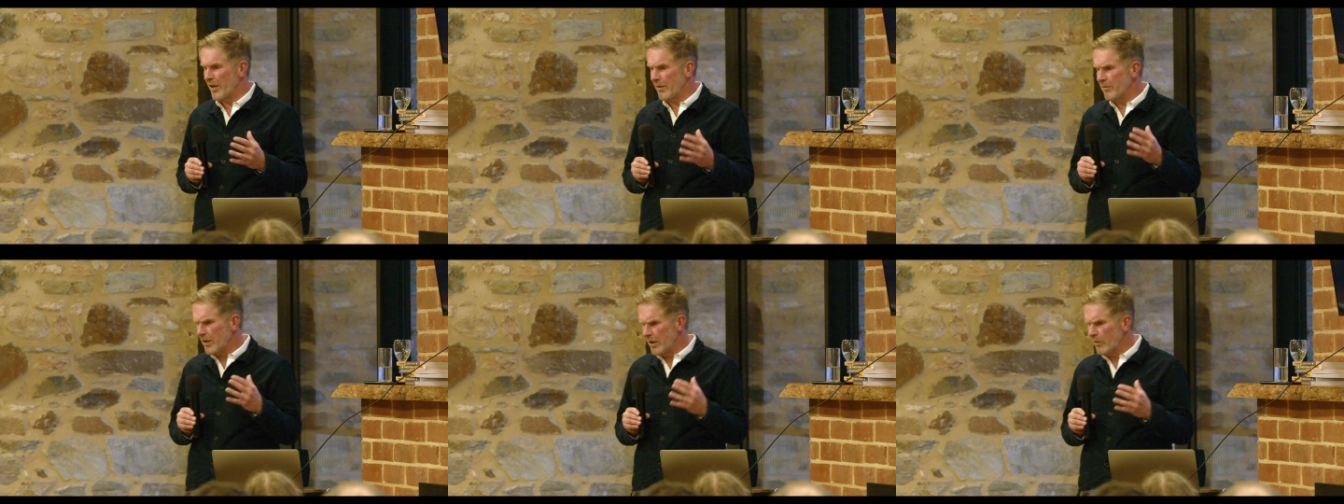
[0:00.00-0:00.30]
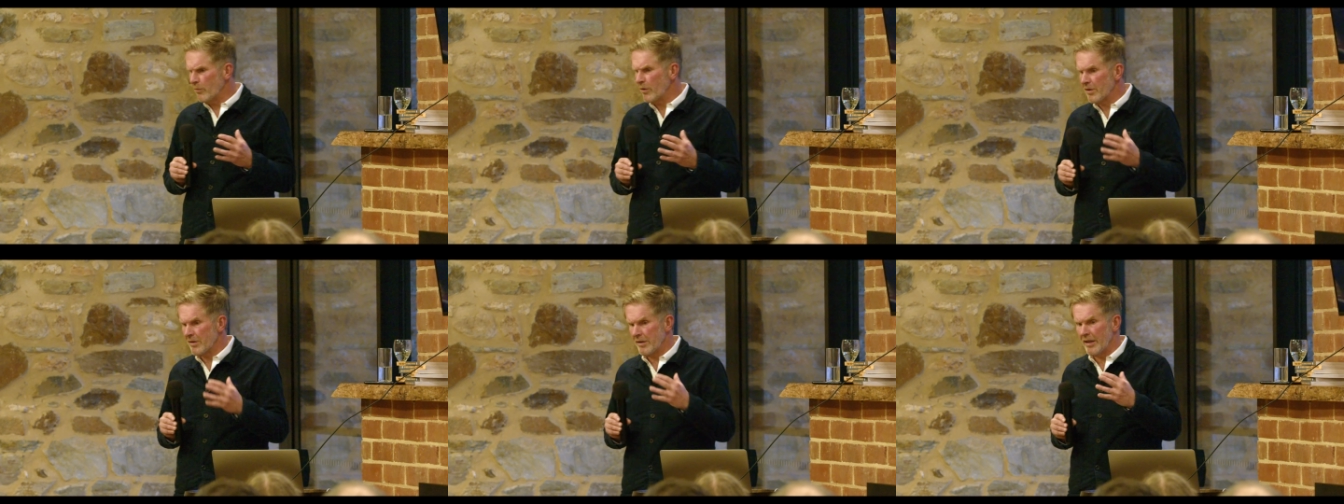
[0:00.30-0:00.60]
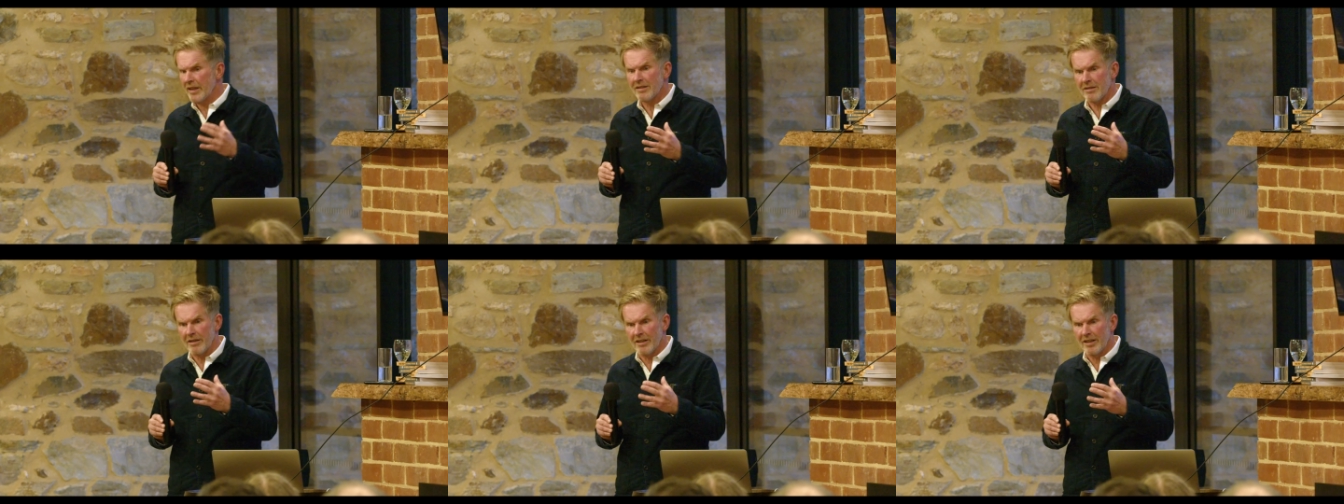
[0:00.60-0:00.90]
I mean, he was
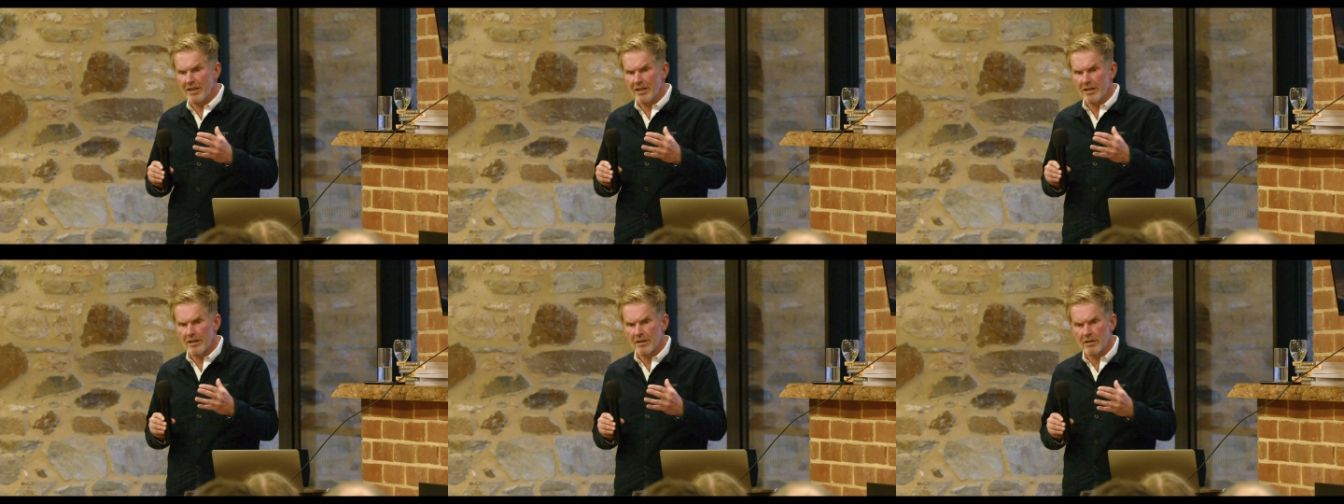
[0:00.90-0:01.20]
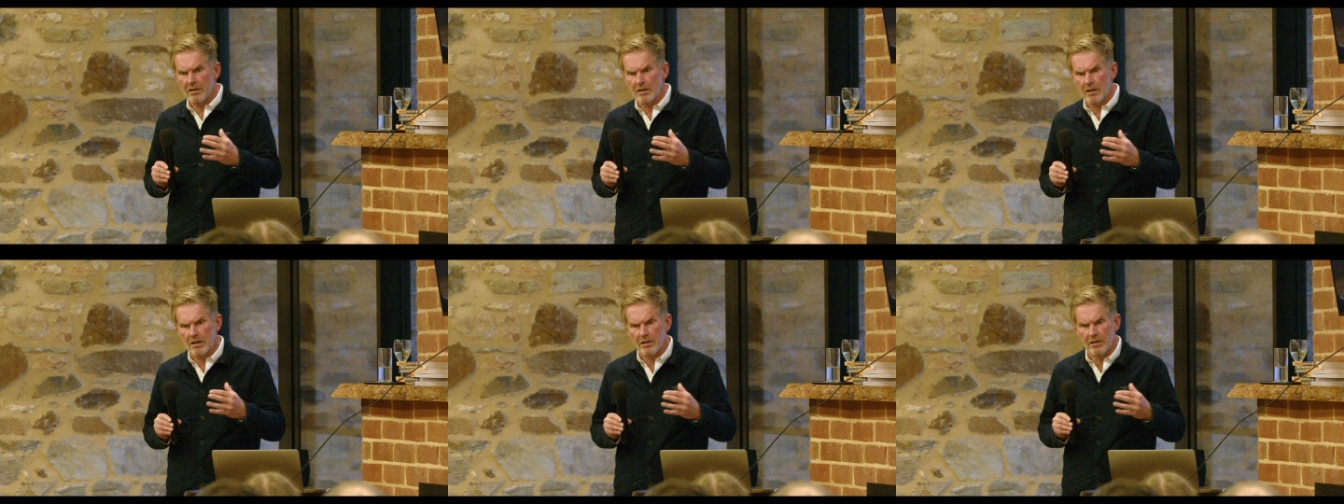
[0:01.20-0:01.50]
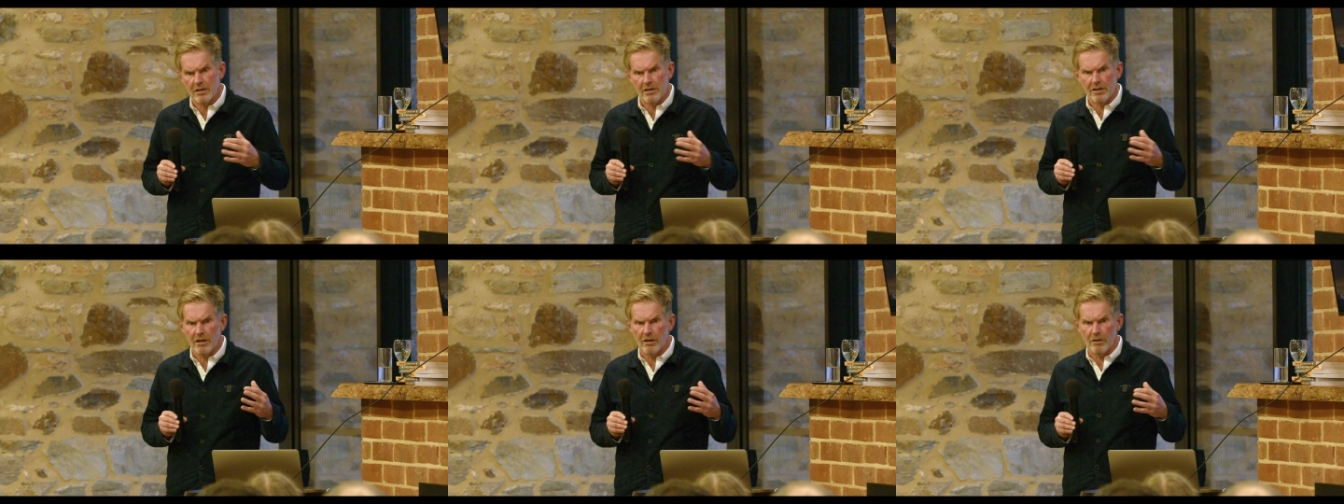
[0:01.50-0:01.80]
Leslie, and
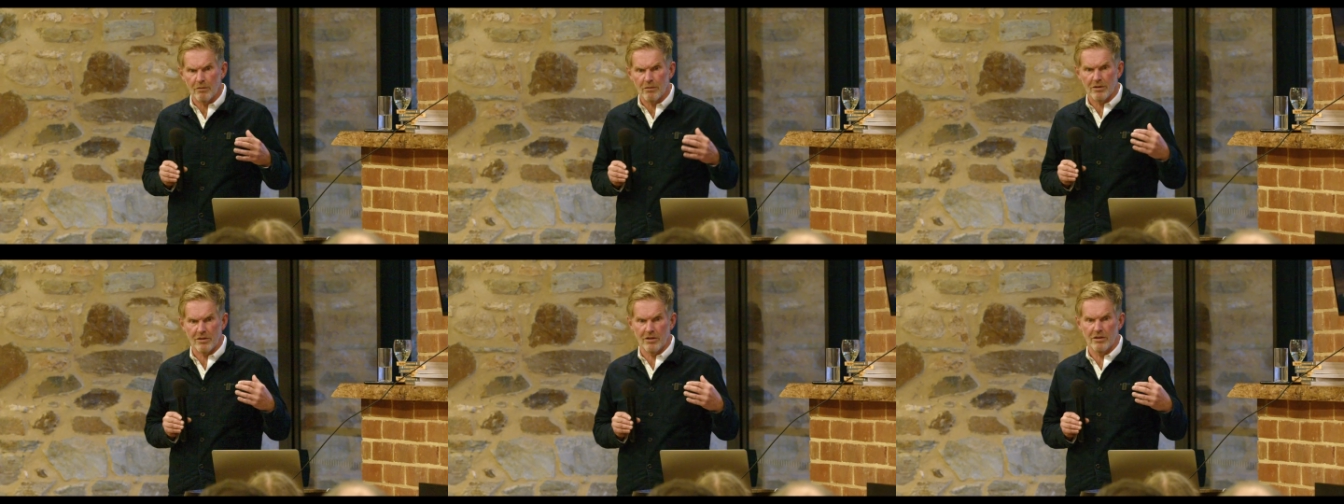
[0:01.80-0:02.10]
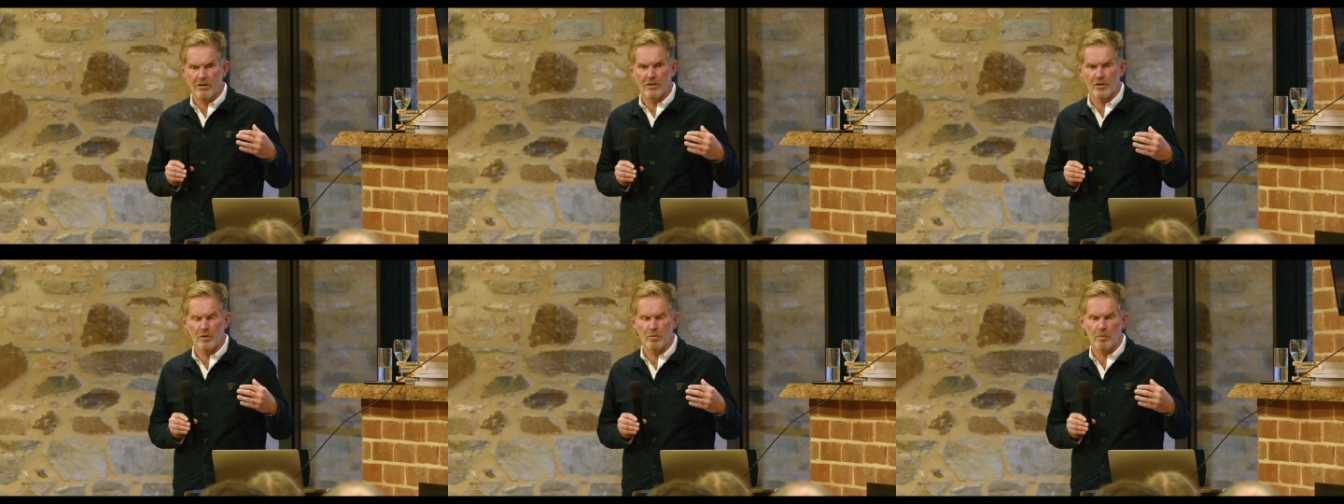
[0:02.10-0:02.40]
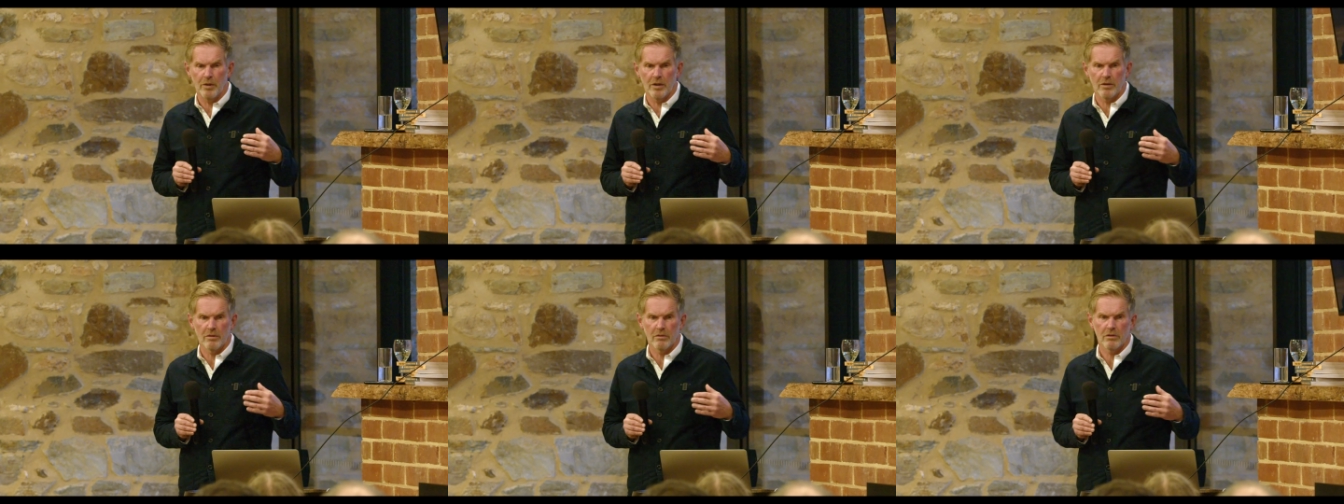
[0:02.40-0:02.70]
and you know, it wasn't us,
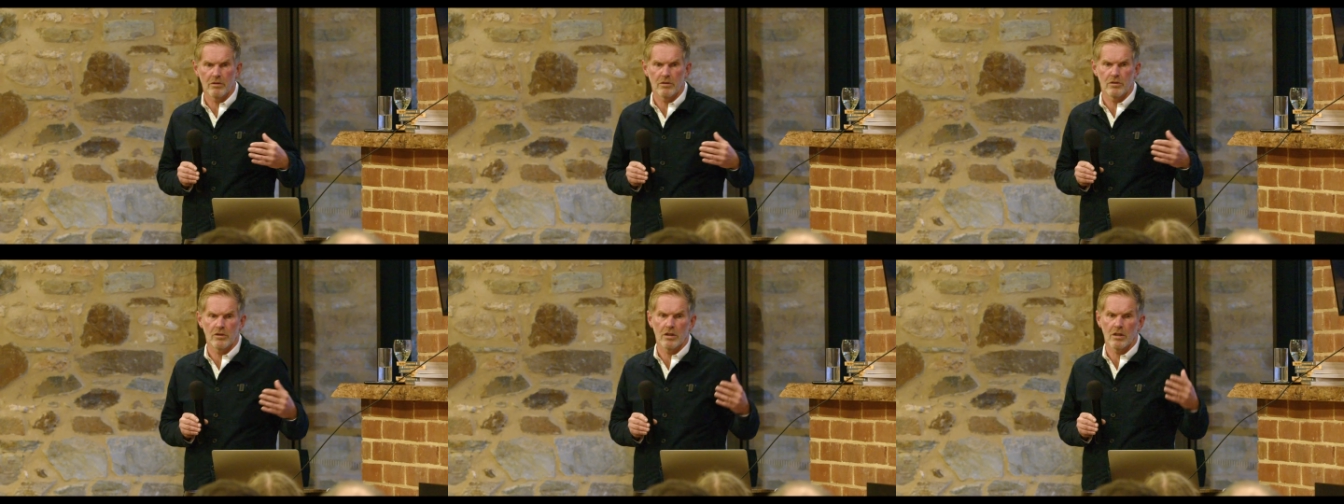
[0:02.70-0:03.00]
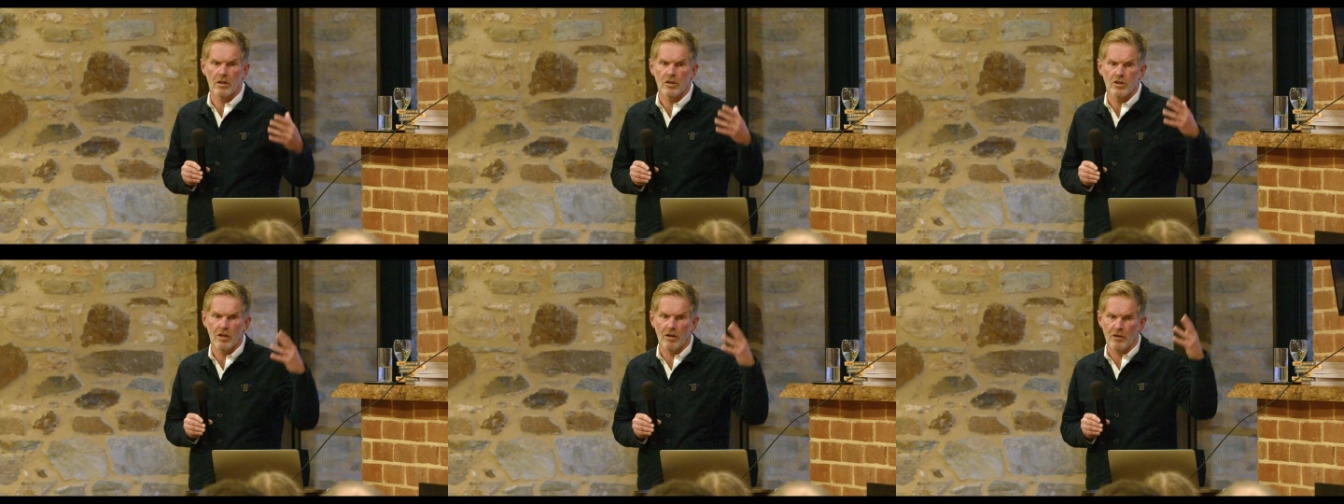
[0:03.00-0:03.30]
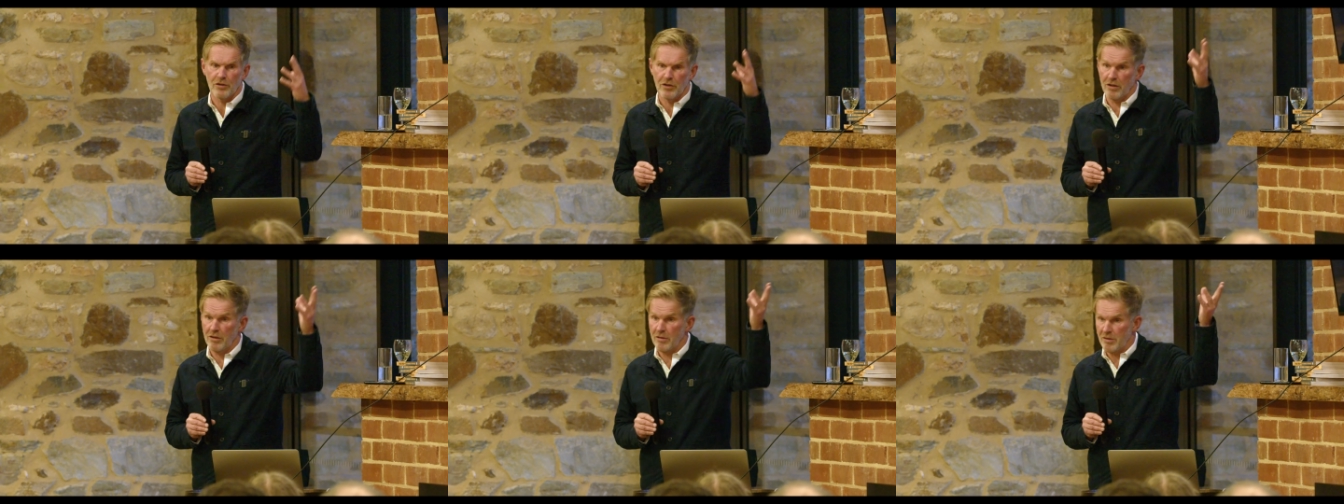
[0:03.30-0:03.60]
but she, she
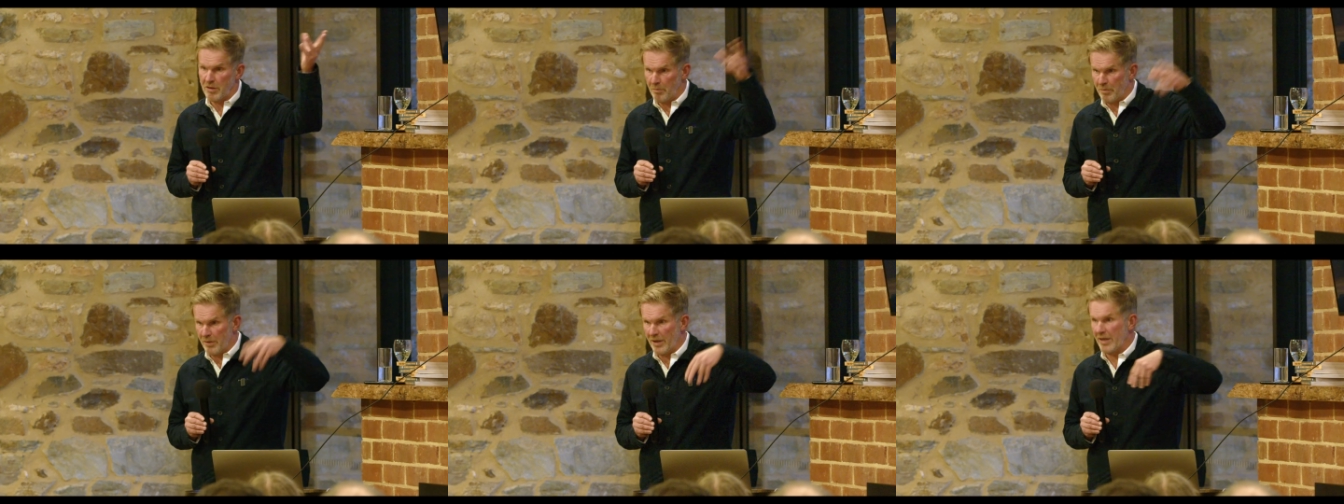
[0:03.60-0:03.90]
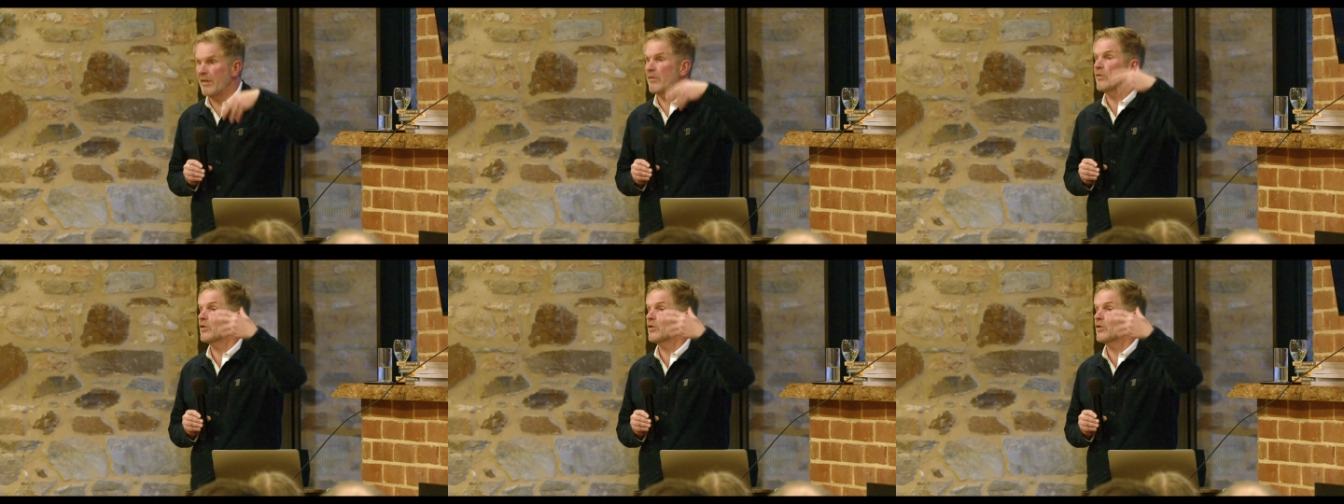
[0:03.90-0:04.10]
got to use the brand.